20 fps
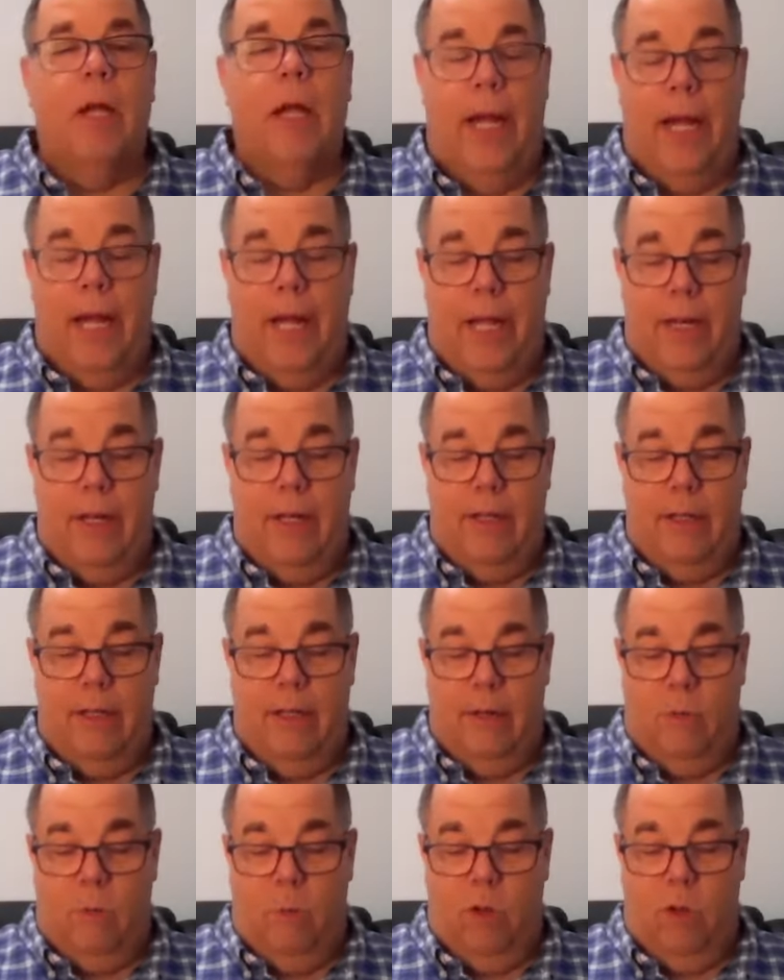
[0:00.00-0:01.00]
And
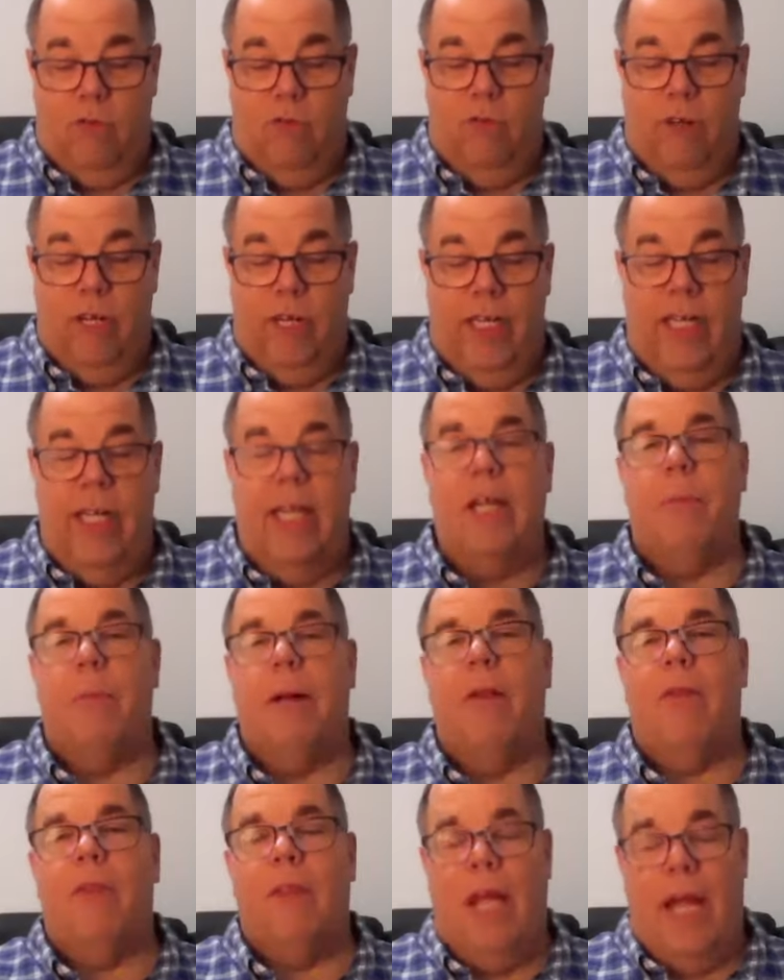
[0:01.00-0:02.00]
what's really neat
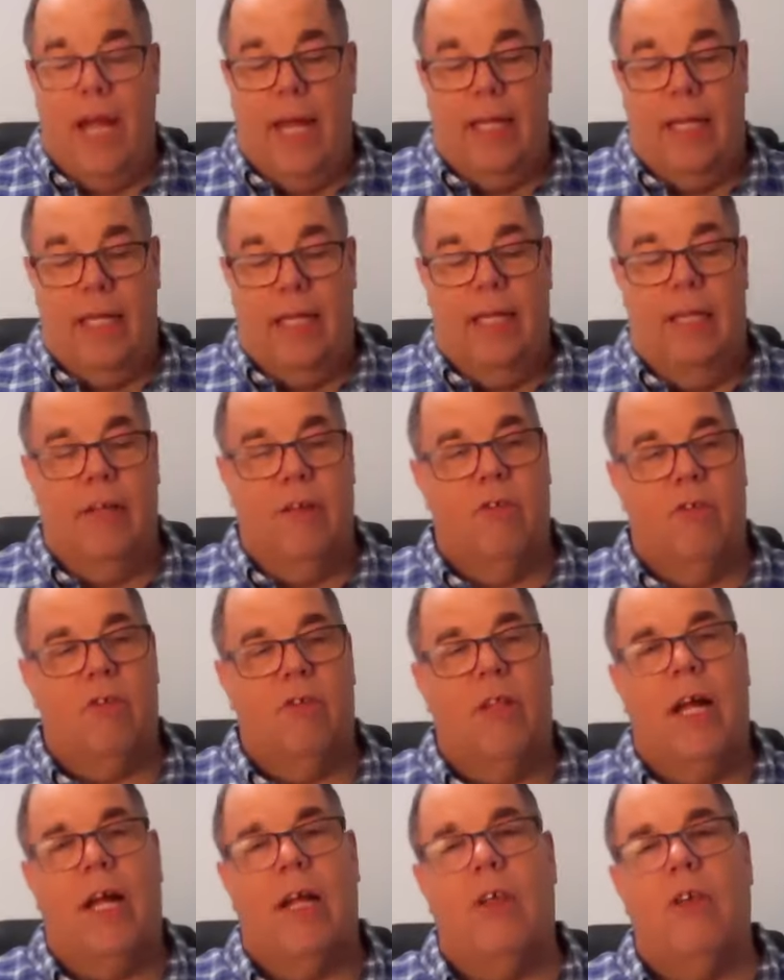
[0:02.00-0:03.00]
about that
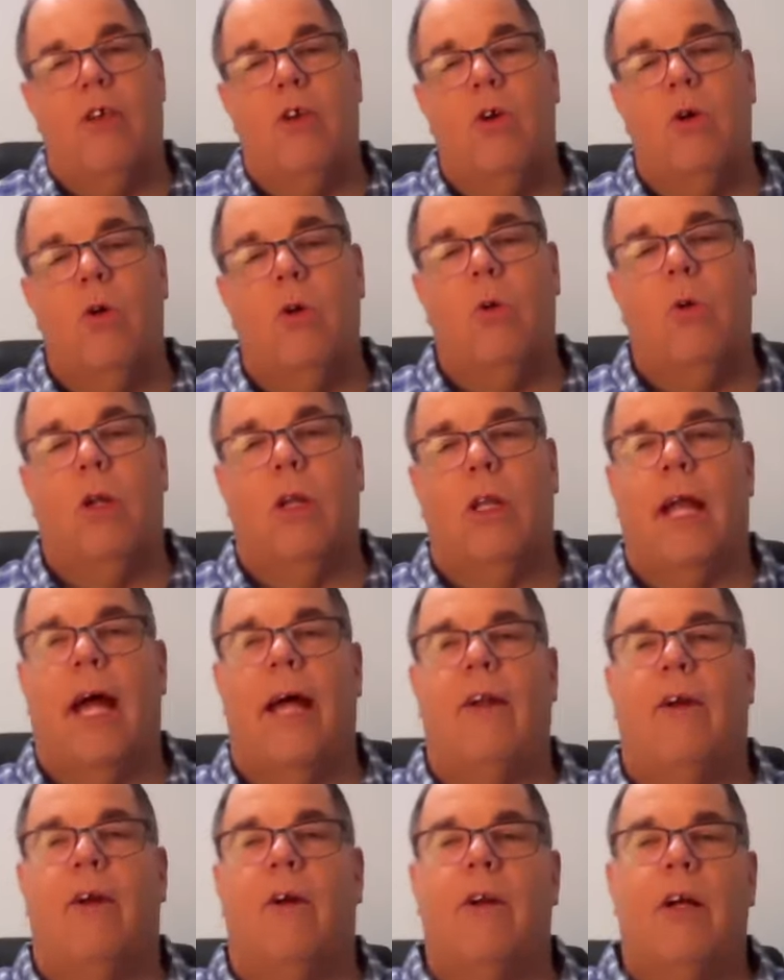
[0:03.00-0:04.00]
is that you
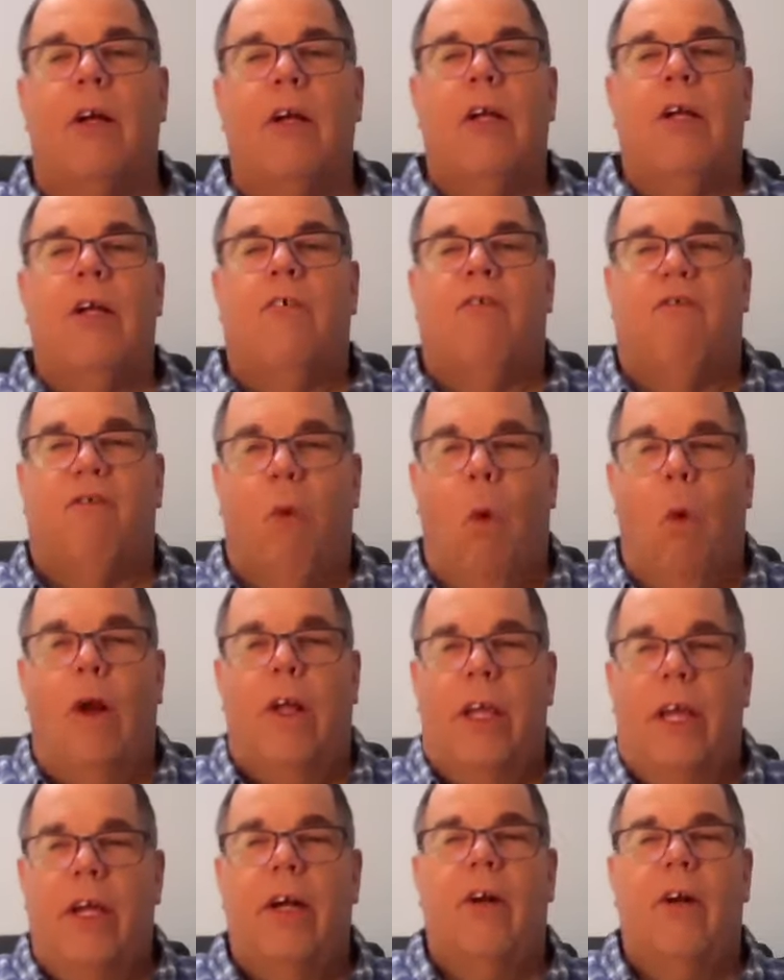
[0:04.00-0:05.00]
lettered 4
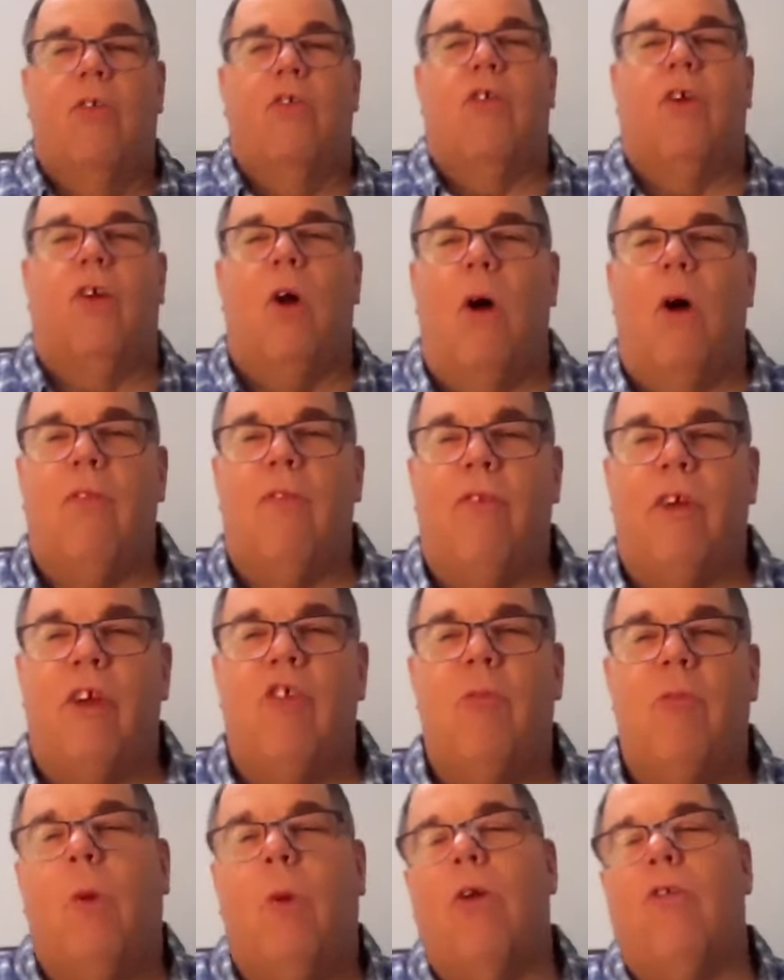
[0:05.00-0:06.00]
years in all three
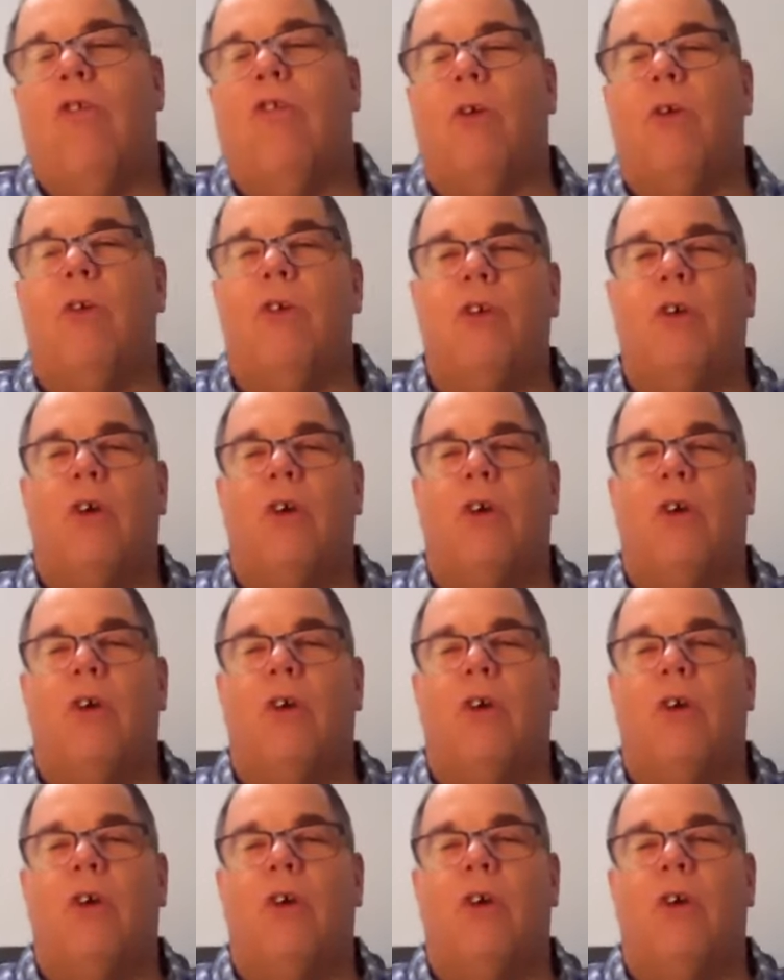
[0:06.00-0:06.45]
sports. So you